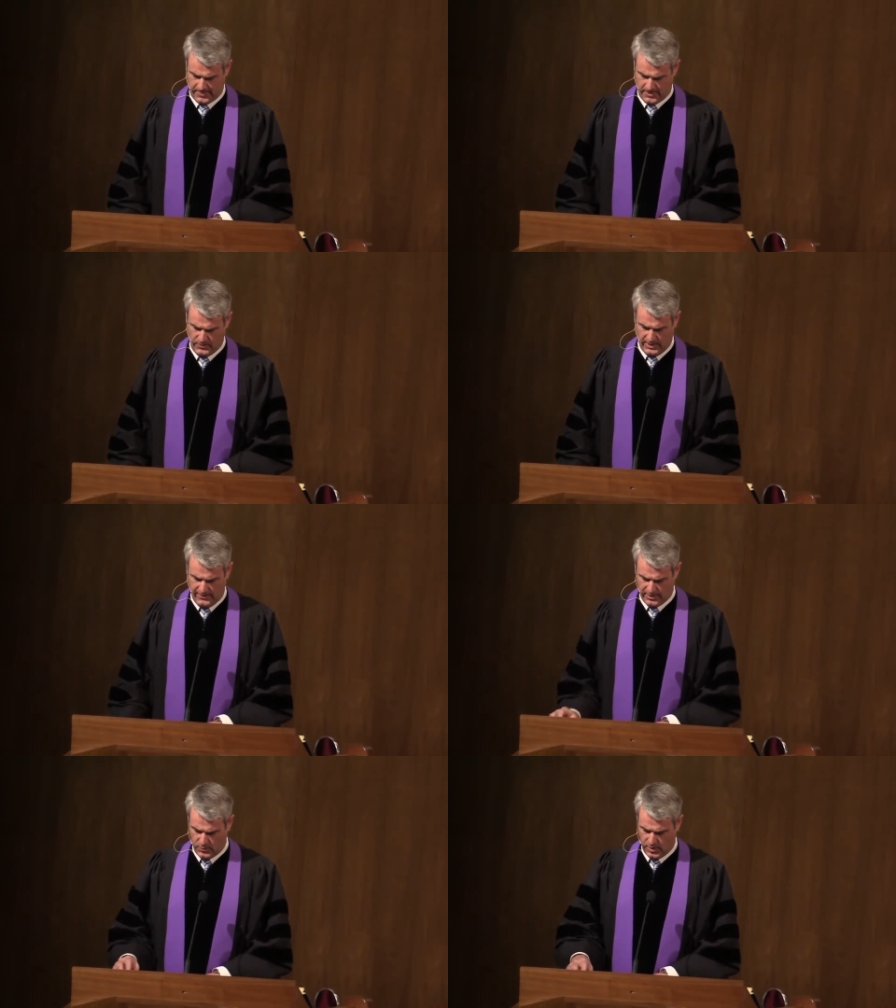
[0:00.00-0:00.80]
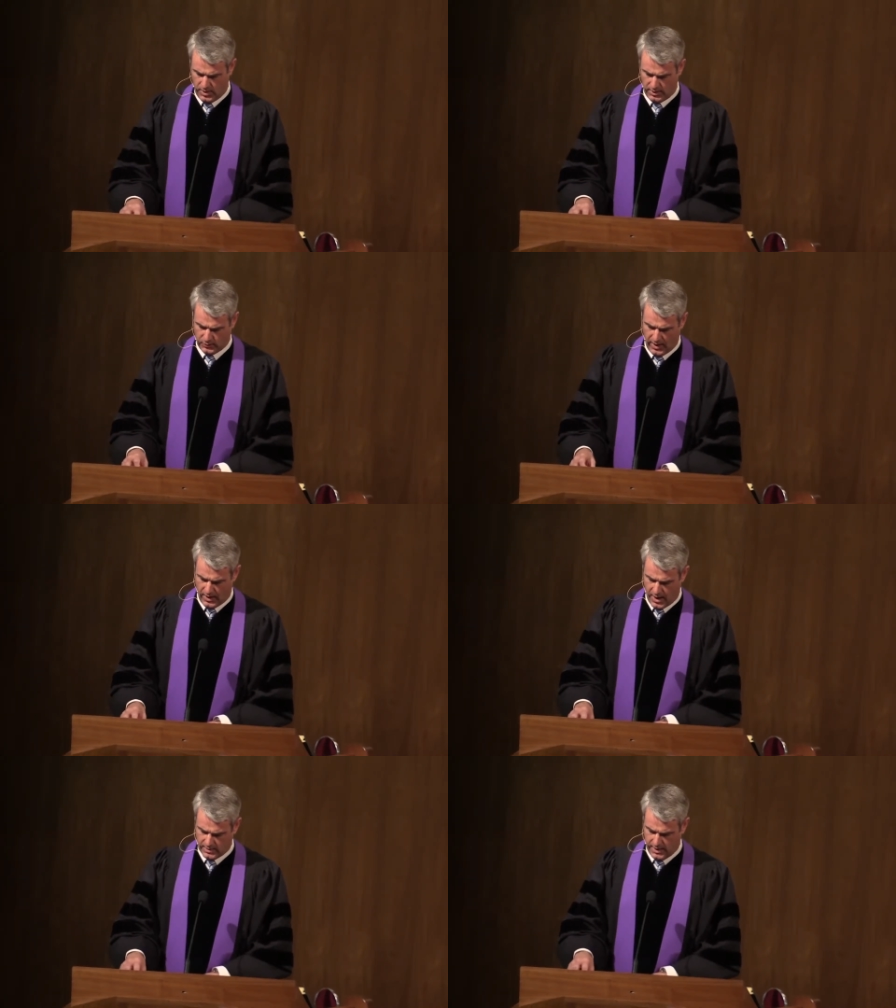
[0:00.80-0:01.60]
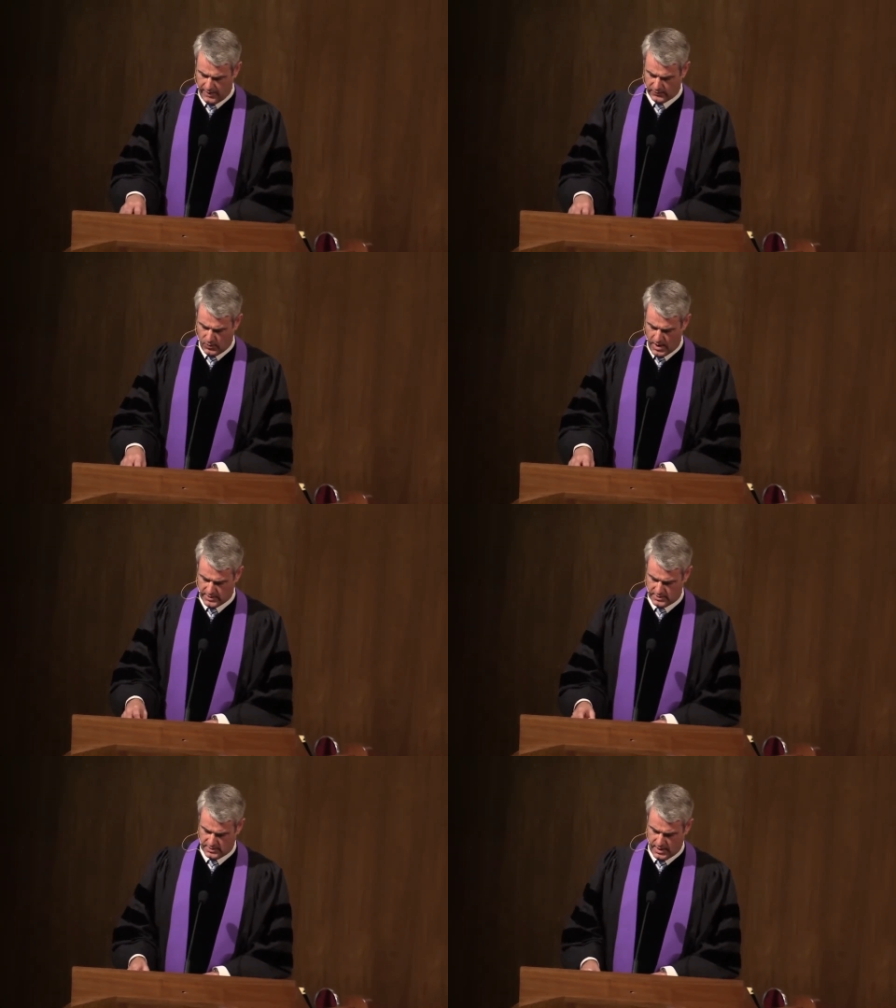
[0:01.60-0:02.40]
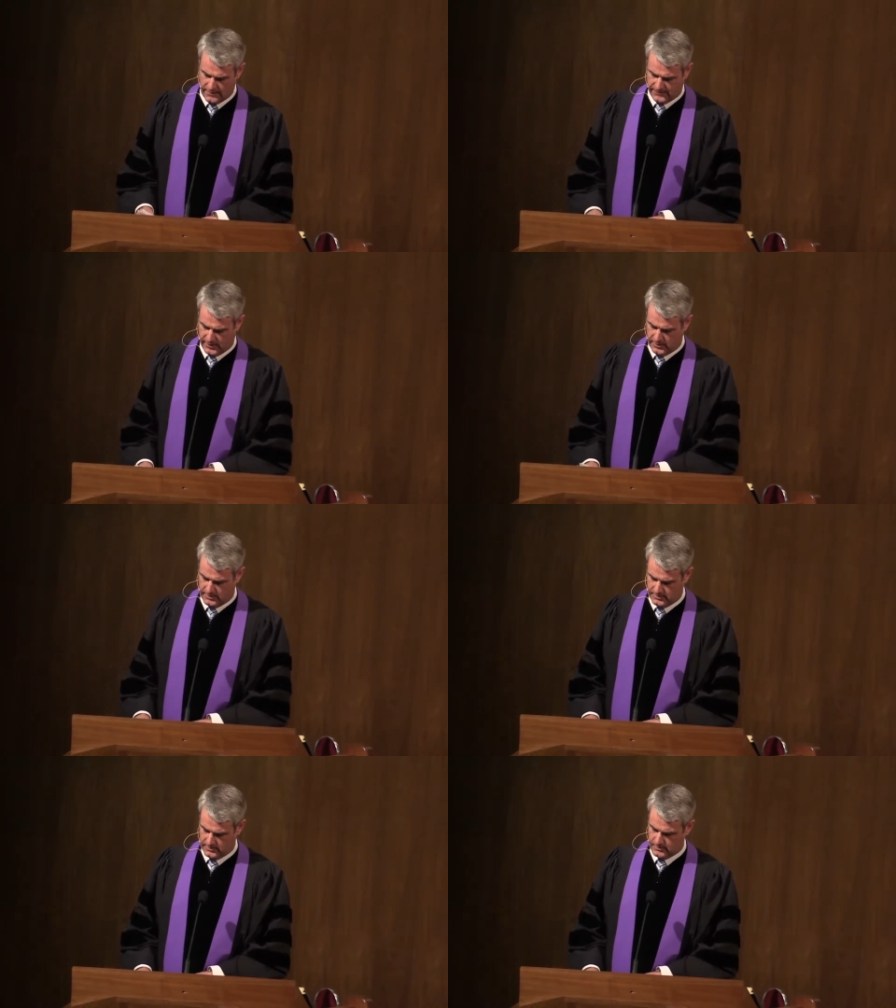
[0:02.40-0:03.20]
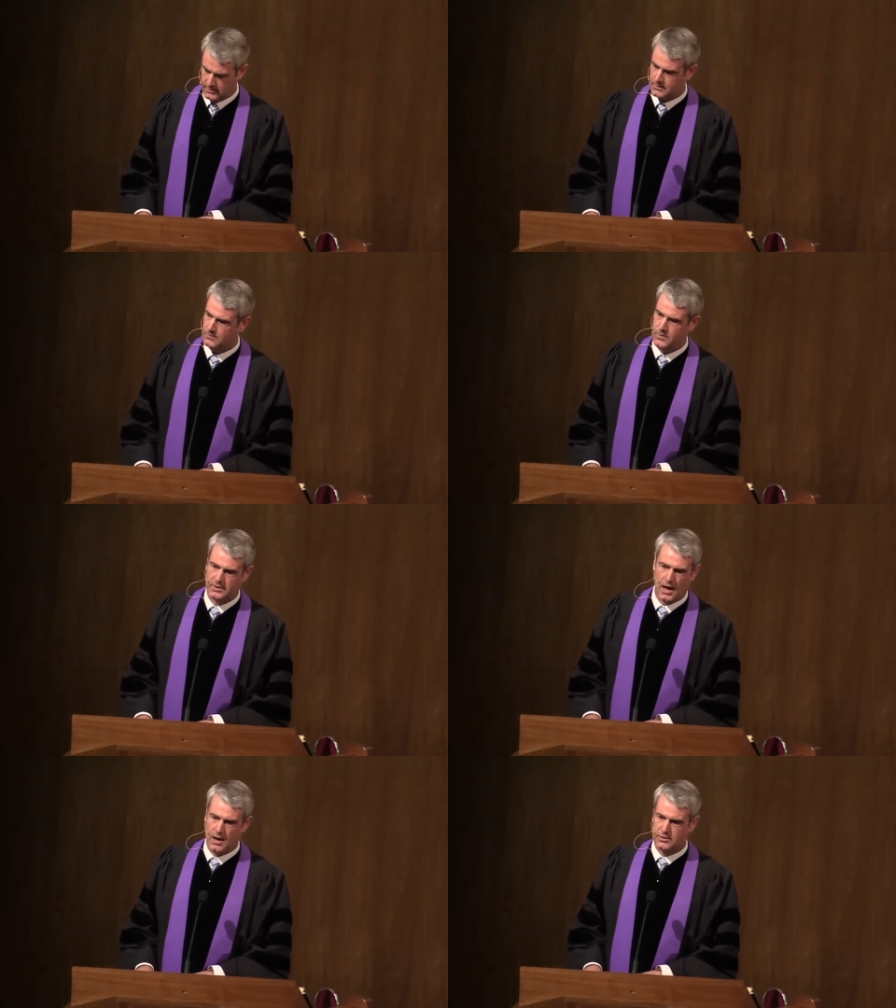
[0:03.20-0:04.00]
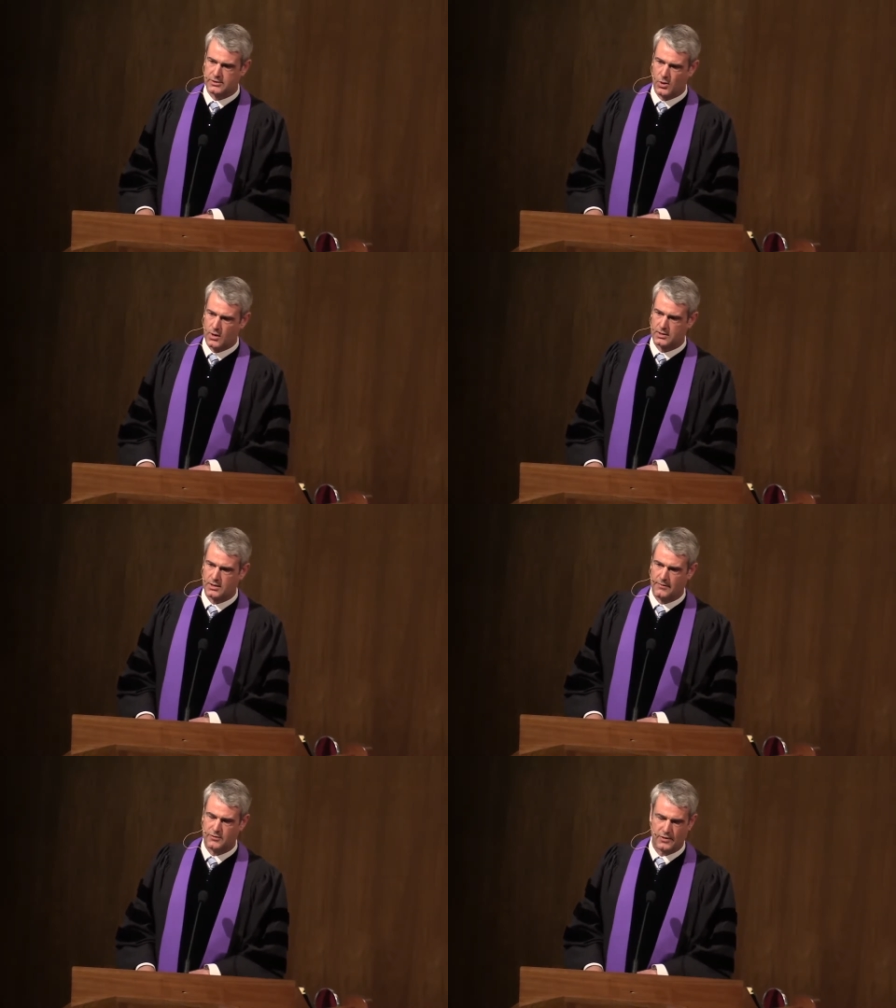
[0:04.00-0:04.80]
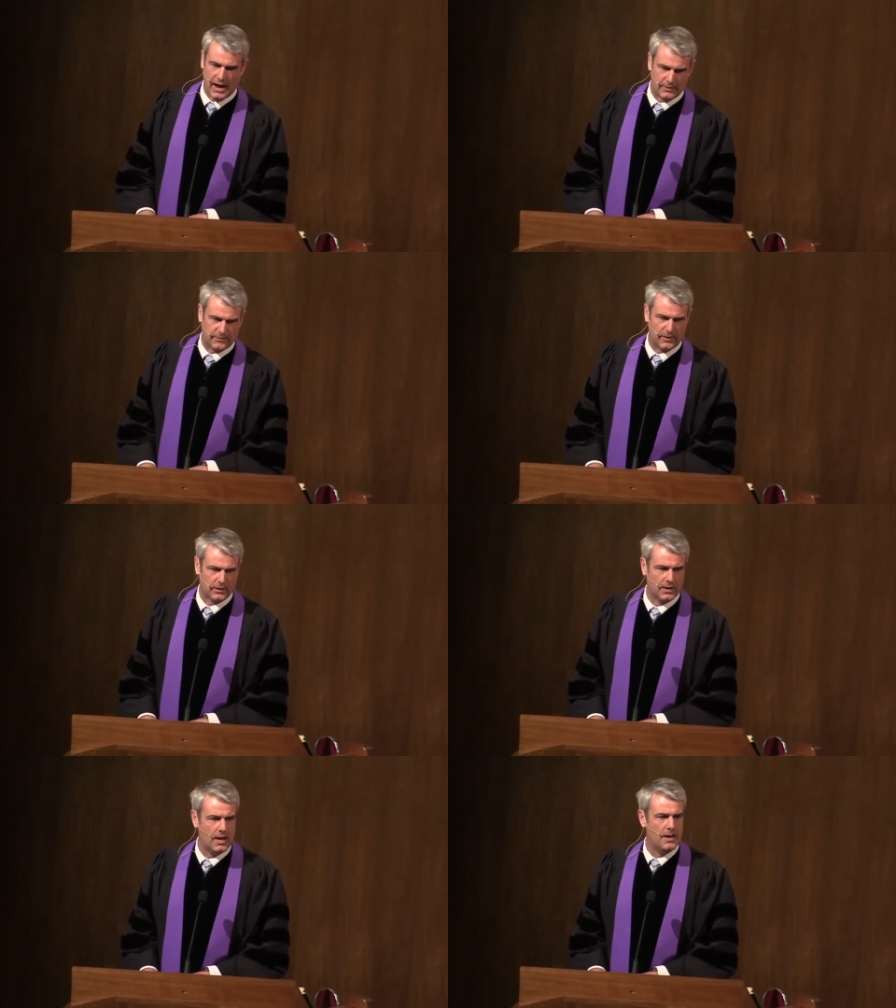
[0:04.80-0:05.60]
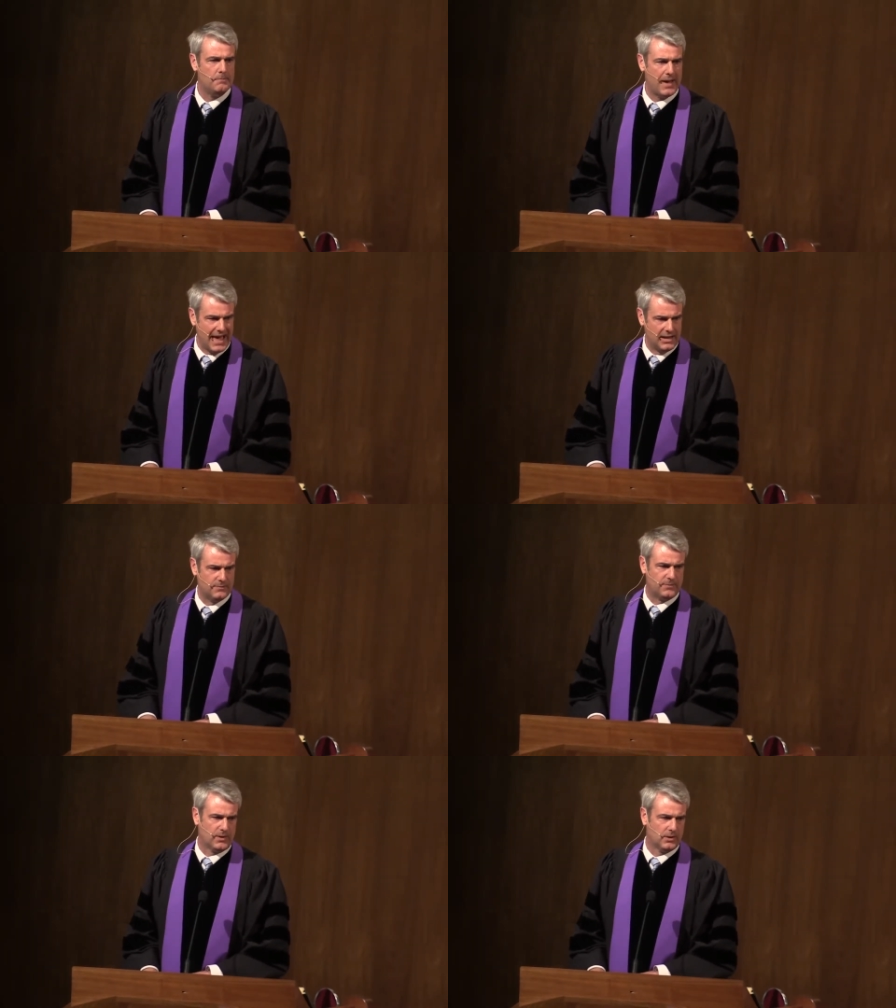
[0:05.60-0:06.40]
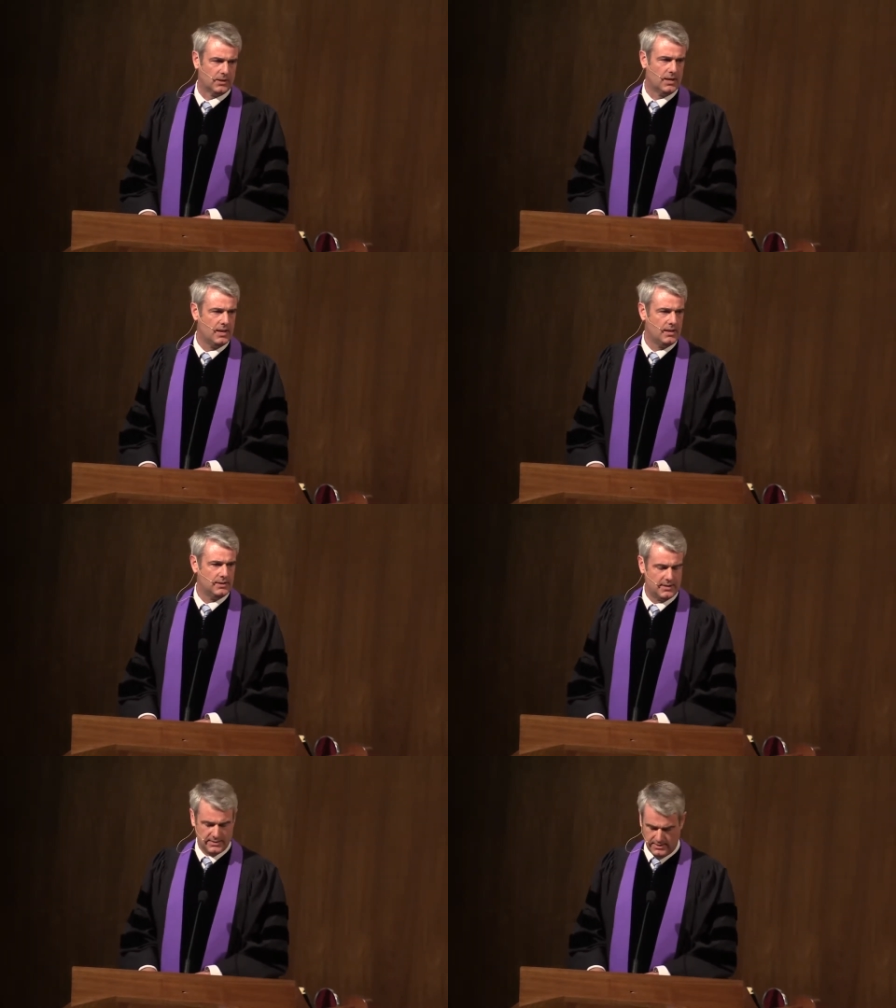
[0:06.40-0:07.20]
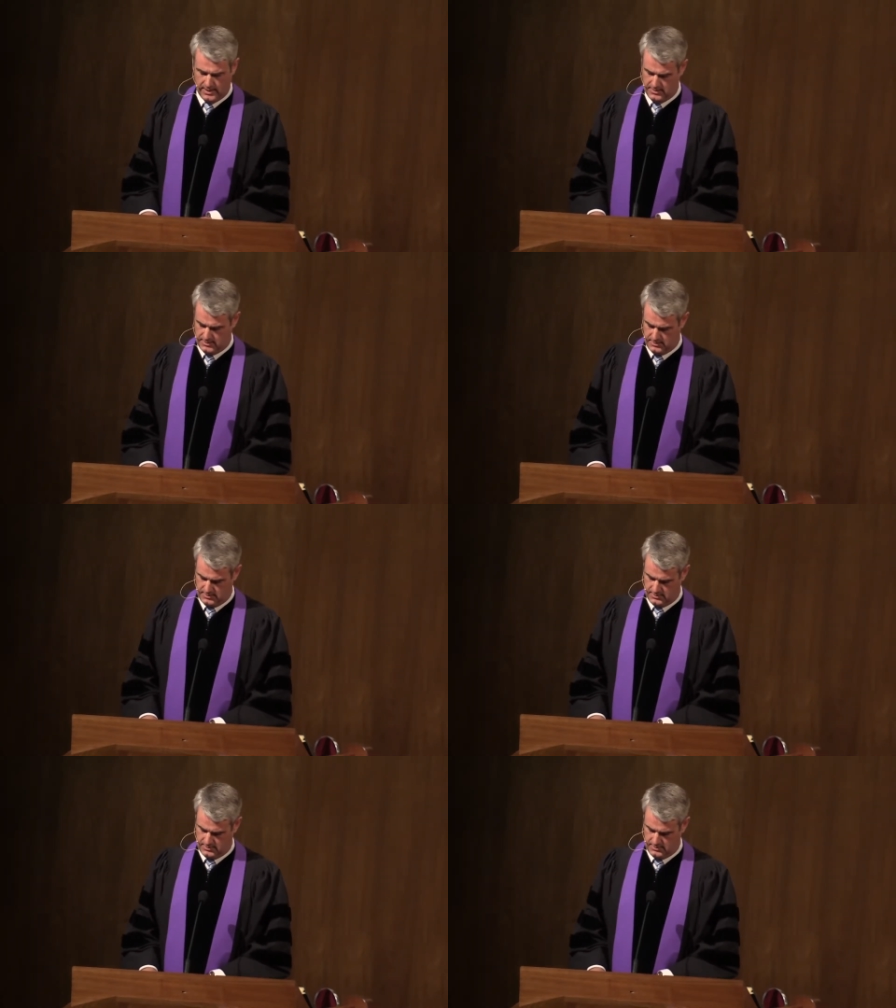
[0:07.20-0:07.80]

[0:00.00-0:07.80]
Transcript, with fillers: We live in a world where our loved ones suffer with all sorts of dreadful, painful diseases.